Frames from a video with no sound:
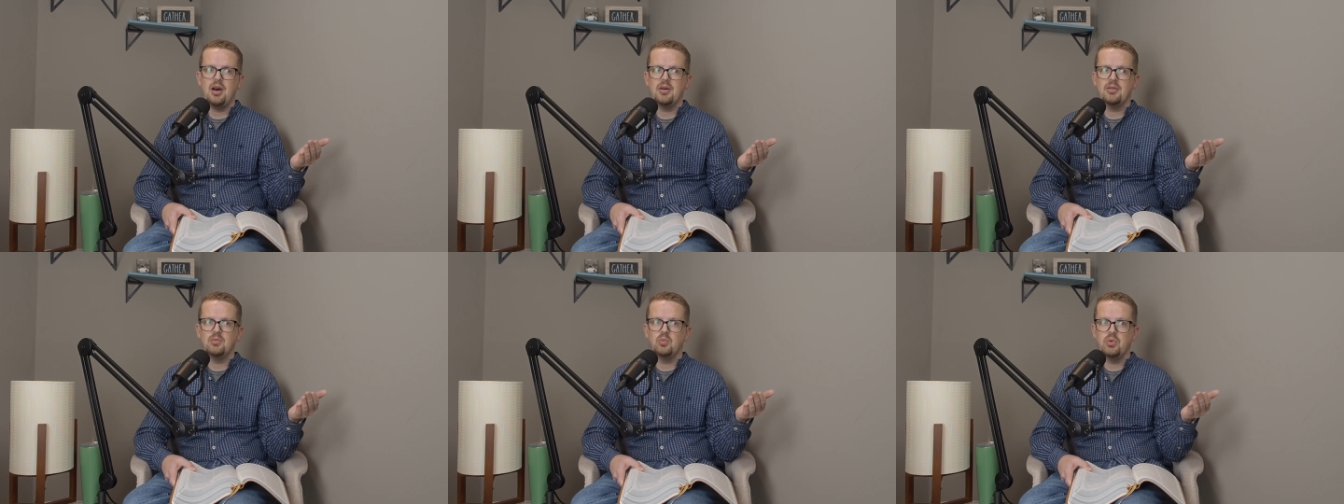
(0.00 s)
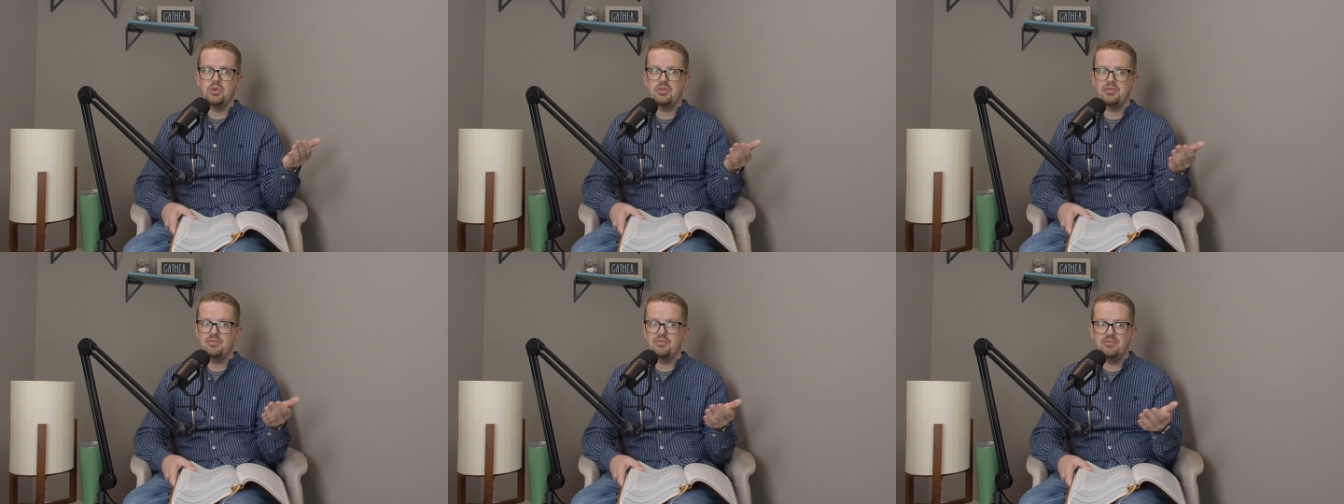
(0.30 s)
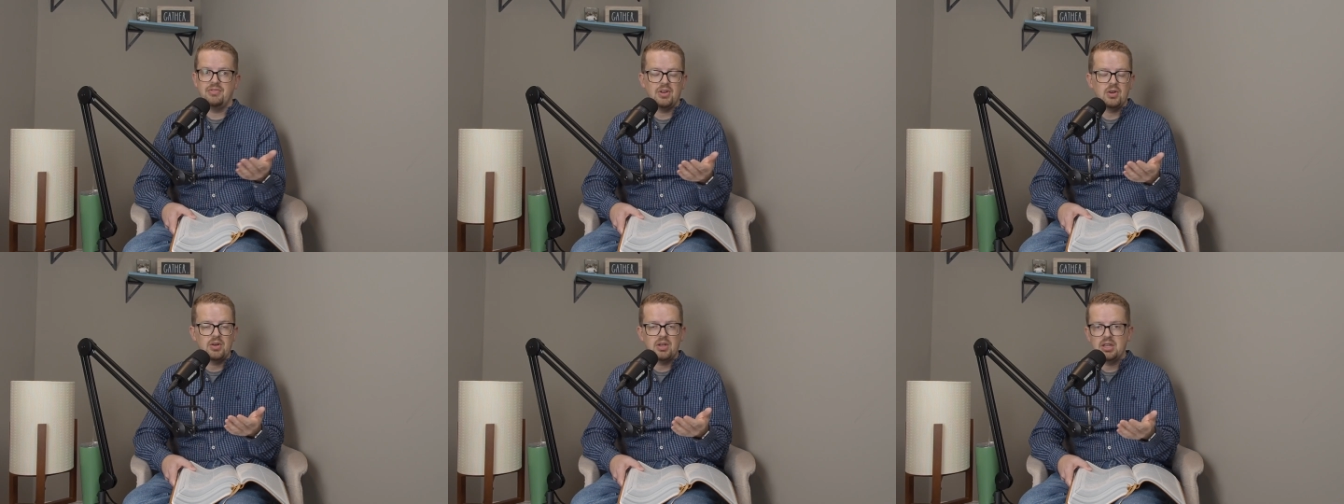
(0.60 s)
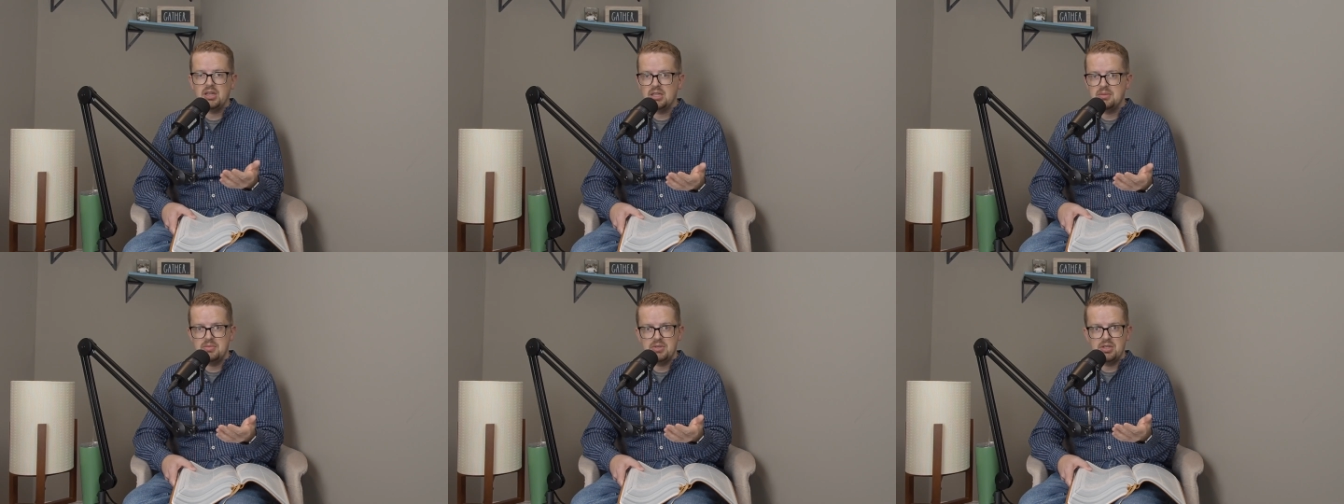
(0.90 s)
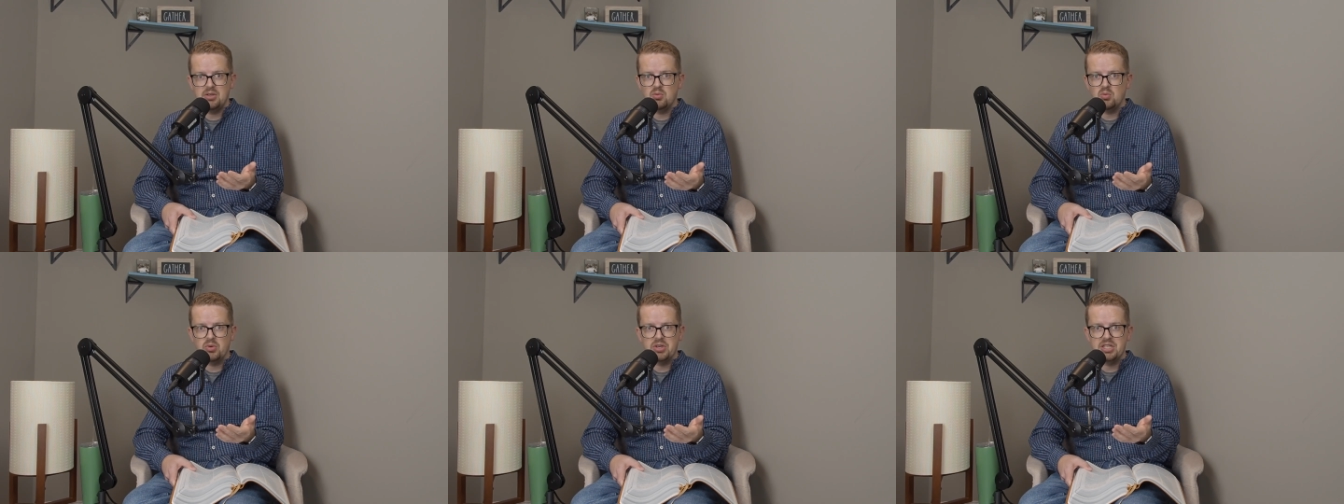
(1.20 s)
with very
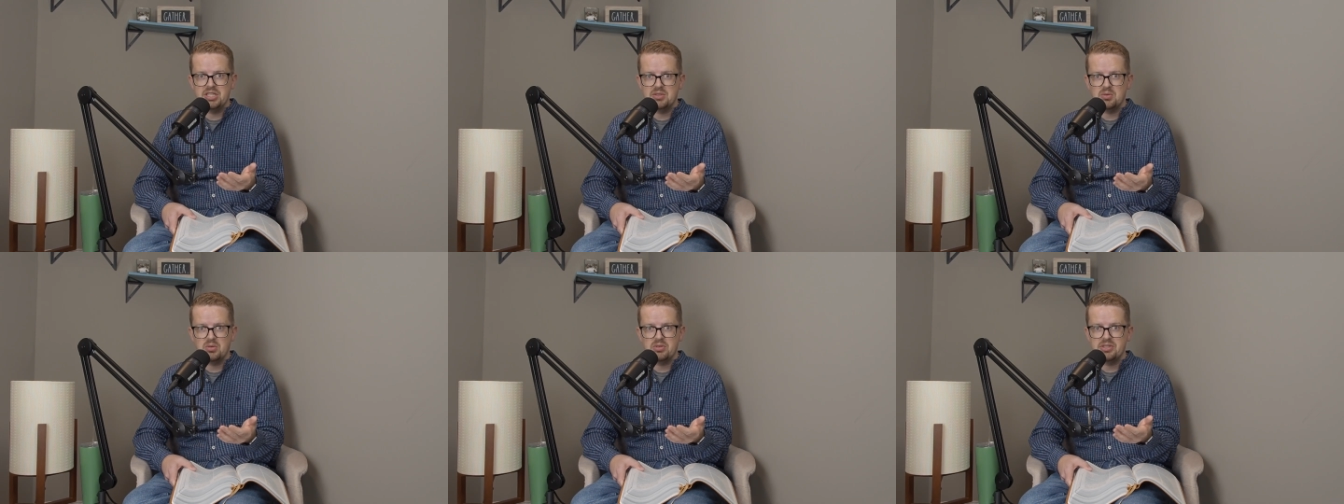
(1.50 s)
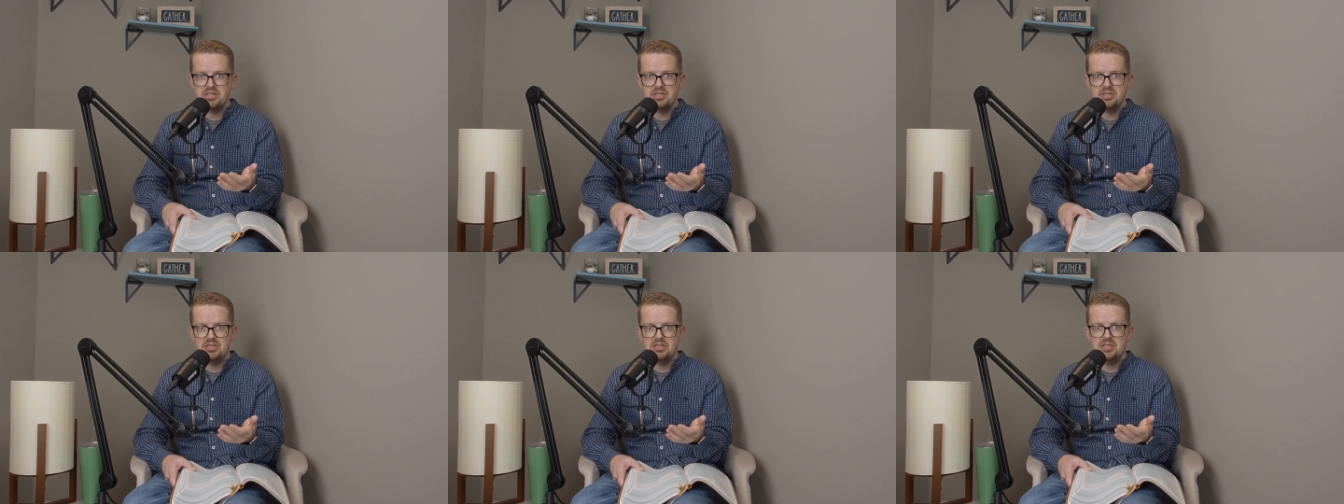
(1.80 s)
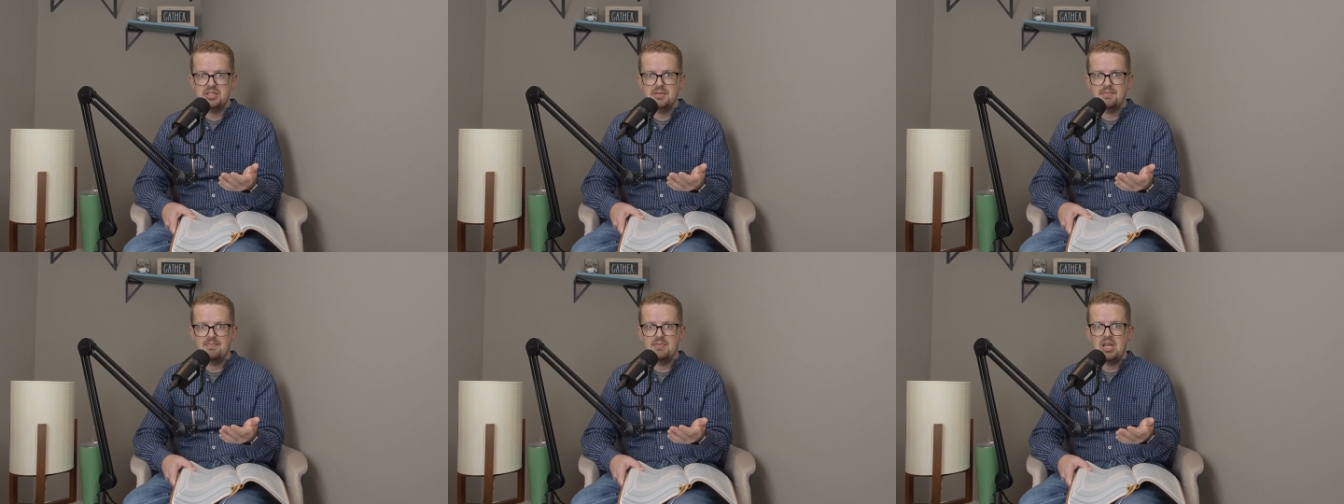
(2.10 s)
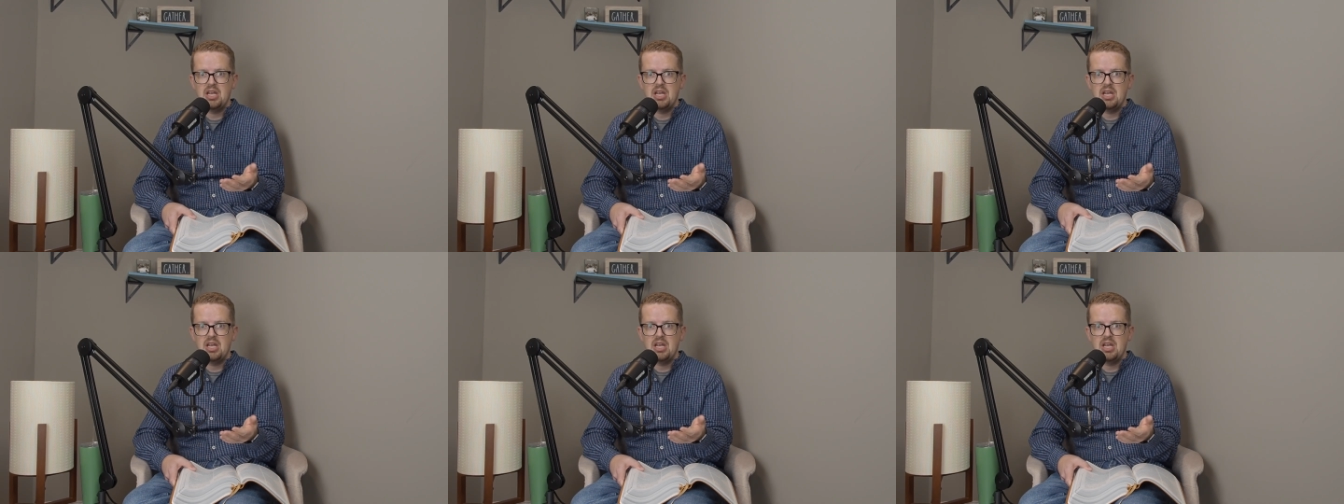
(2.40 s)
limited resources.